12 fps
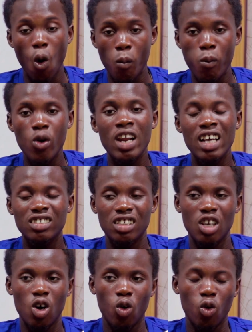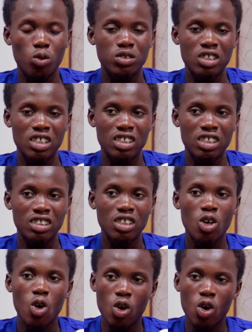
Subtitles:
opponents in the group stages